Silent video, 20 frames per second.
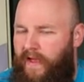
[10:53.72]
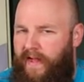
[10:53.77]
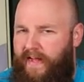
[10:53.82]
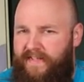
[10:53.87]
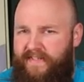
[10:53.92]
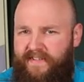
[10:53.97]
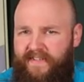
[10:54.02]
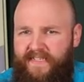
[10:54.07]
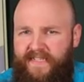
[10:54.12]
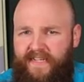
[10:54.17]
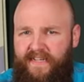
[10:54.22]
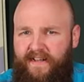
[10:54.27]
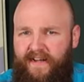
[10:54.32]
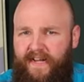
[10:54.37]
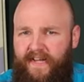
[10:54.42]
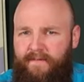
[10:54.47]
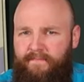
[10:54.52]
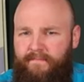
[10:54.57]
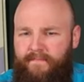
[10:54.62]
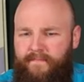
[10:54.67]
As I said,
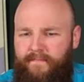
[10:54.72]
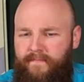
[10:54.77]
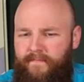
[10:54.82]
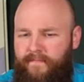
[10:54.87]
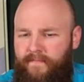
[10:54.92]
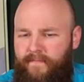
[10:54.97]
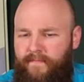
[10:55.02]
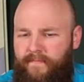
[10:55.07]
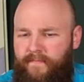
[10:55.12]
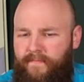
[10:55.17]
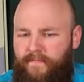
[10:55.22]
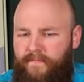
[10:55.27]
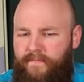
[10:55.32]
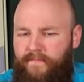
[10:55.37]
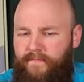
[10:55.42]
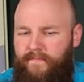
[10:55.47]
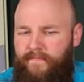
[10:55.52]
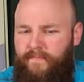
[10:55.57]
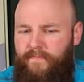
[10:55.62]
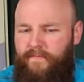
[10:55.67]
I
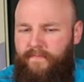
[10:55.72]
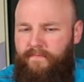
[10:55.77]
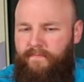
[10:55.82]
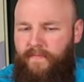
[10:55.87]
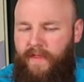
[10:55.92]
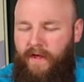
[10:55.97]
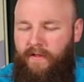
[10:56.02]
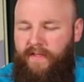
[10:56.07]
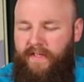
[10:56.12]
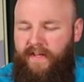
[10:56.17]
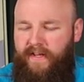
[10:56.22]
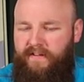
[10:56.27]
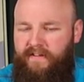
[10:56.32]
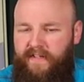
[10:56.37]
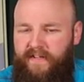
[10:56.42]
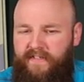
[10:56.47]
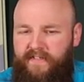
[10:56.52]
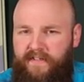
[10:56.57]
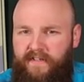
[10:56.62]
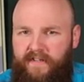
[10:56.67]
now that I
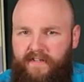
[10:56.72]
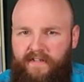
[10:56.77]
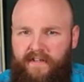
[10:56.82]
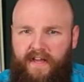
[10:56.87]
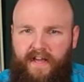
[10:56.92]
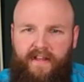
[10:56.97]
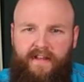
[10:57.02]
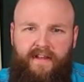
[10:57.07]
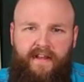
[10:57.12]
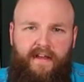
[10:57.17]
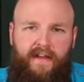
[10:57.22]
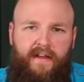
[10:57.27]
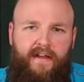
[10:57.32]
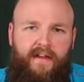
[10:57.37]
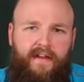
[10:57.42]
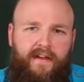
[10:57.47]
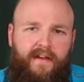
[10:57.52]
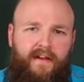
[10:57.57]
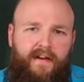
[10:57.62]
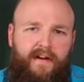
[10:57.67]
tasted it again,
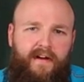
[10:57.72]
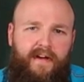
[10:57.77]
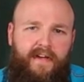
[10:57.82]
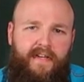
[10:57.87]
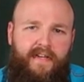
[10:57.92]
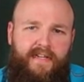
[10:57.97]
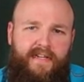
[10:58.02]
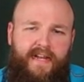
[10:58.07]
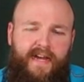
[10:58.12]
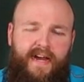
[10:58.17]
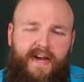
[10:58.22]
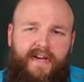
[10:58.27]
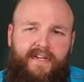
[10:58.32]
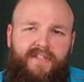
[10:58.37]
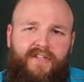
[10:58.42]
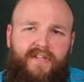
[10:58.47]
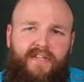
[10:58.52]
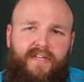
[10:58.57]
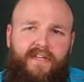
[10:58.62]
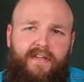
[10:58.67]
I can
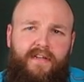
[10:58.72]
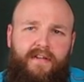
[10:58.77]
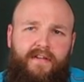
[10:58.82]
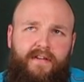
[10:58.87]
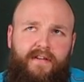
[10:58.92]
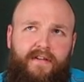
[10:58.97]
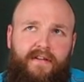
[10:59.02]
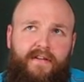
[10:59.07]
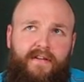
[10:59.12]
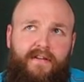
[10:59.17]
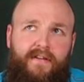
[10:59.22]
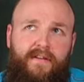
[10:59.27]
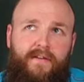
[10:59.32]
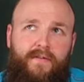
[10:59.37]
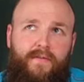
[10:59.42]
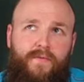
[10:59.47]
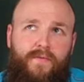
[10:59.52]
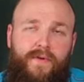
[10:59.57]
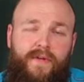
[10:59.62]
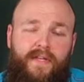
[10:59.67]
actually
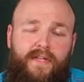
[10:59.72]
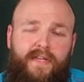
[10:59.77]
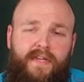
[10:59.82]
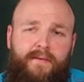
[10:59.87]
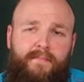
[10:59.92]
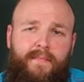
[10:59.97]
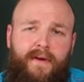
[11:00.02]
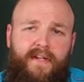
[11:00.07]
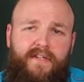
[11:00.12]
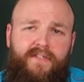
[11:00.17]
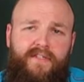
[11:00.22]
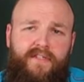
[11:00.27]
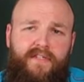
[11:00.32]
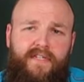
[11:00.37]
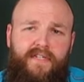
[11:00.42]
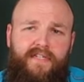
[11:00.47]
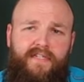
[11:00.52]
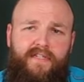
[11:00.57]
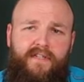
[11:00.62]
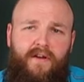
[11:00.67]
really imagine
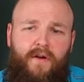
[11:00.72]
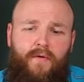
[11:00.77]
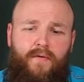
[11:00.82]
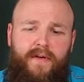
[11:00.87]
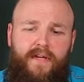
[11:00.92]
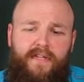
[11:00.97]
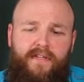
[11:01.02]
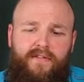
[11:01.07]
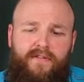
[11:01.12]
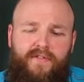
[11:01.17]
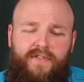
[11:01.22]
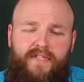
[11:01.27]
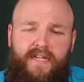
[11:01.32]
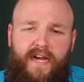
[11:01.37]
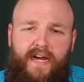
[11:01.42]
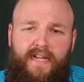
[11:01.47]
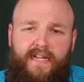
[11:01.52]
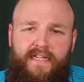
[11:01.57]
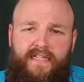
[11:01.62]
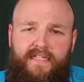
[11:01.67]
this going into
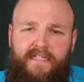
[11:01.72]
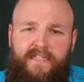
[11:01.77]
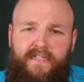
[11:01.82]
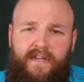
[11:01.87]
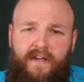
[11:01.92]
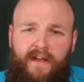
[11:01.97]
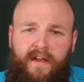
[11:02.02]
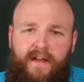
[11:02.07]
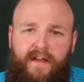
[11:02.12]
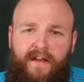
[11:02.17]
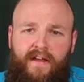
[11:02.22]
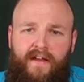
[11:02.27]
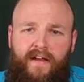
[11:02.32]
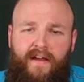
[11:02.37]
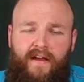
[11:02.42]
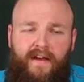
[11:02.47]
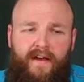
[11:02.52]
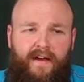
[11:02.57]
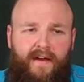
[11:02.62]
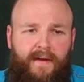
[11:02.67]
salads,
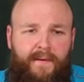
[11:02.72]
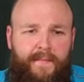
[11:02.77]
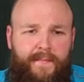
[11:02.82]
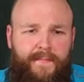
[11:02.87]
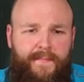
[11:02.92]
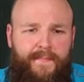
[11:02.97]
uh,